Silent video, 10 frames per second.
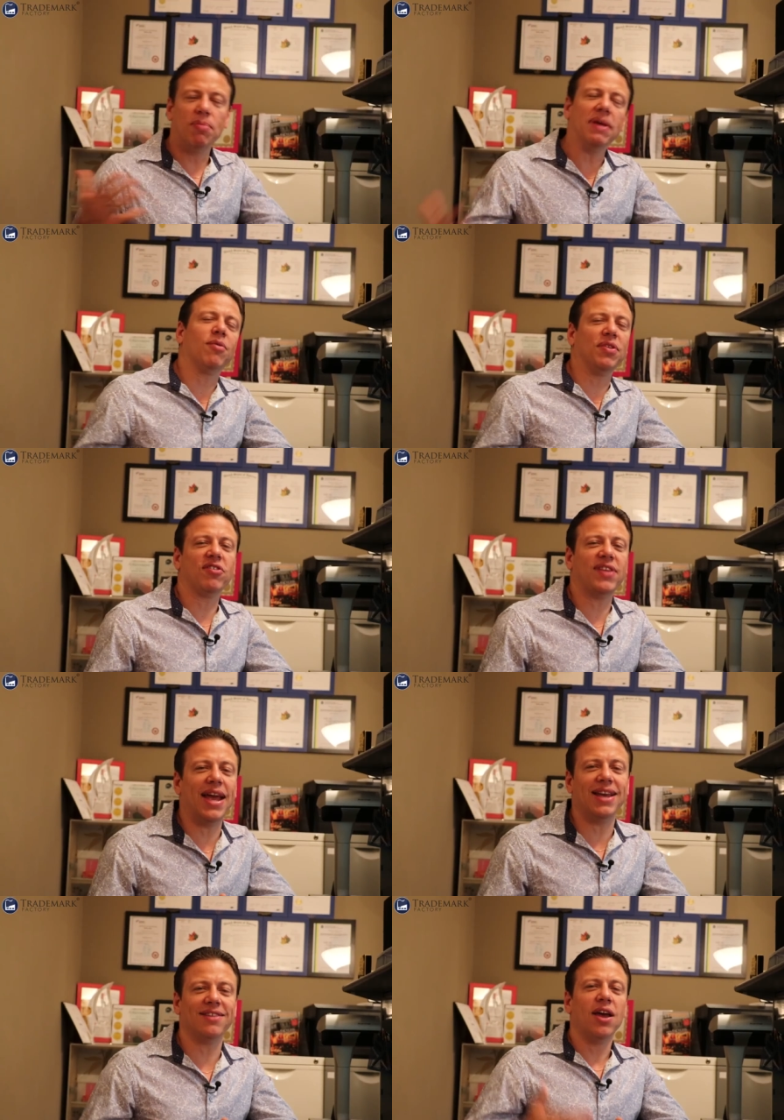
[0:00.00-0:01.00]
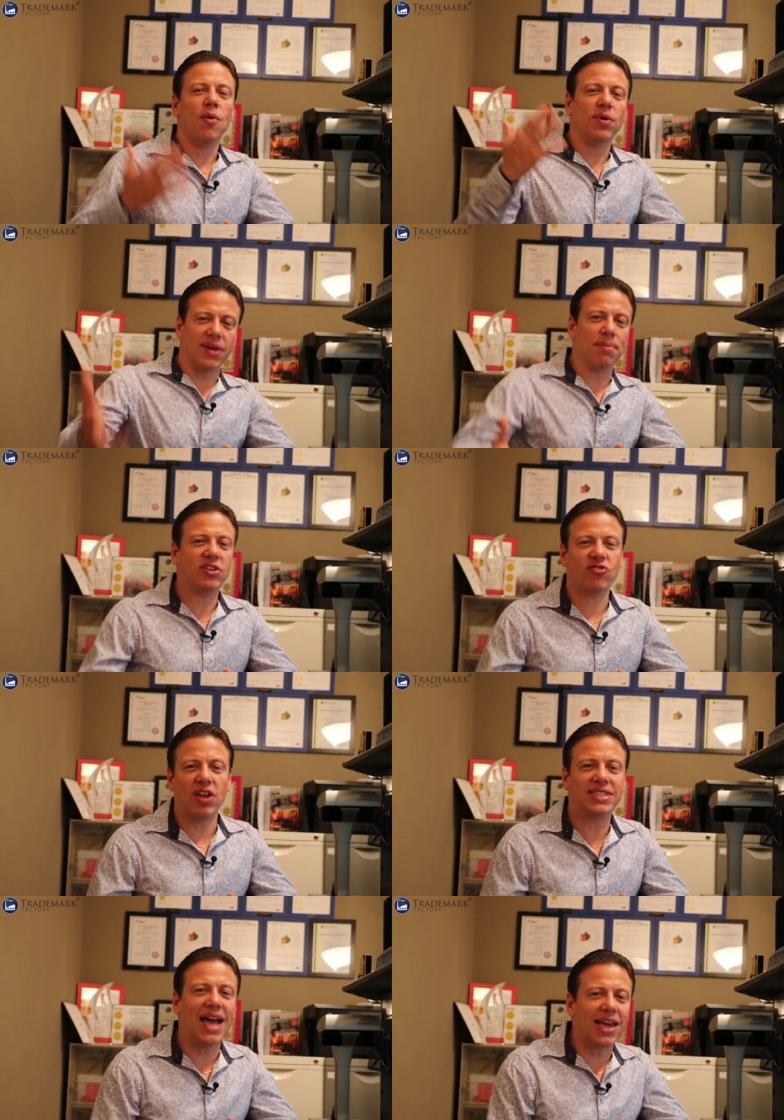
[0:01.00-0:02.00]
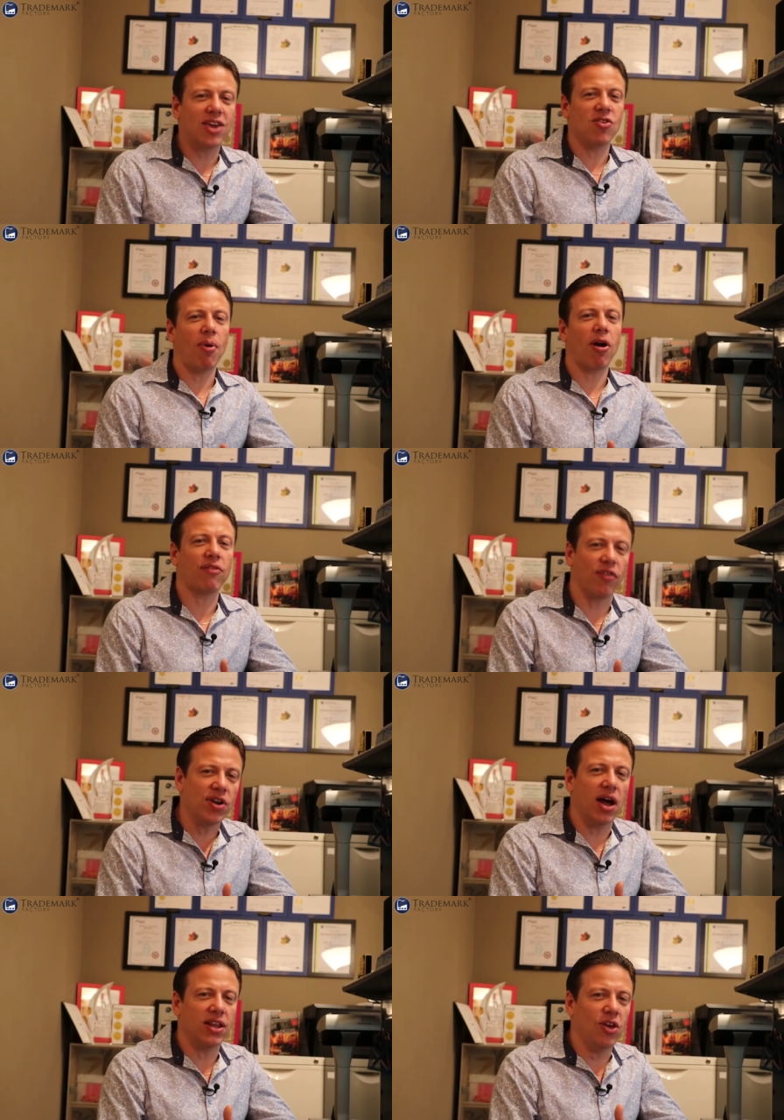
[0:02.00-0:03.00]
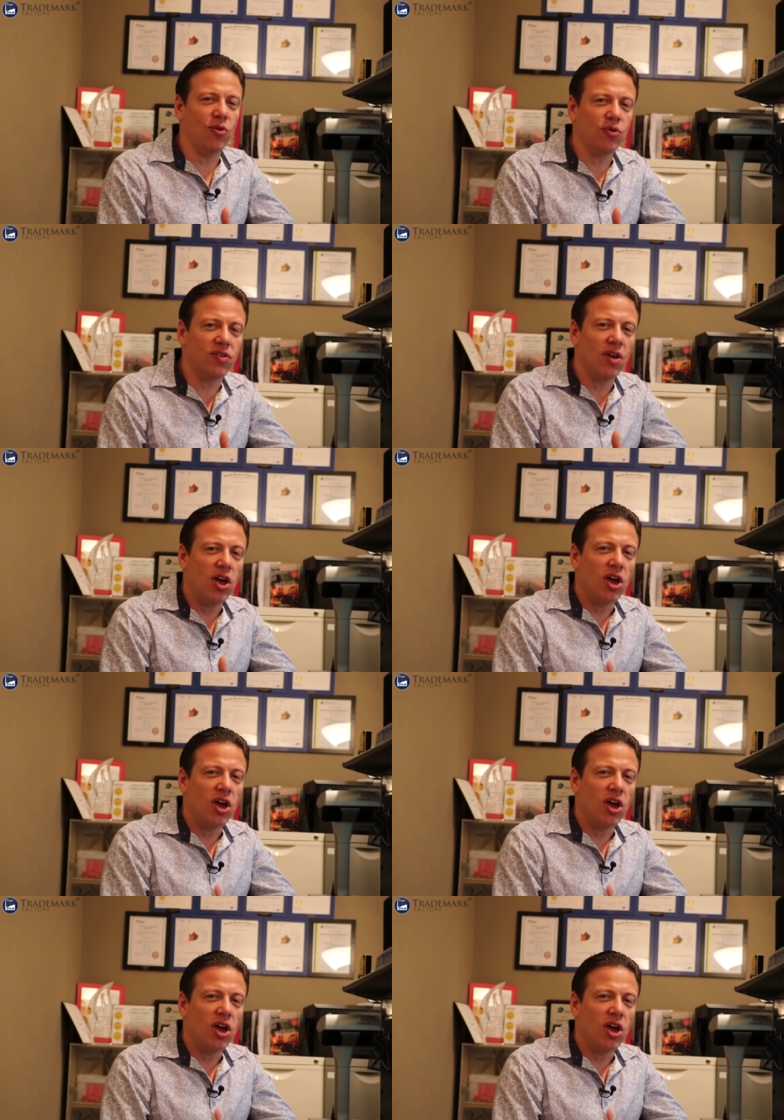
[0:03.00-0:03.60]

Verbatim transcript: Basically, what they're saying is when somebody's attacking a mark for non-use,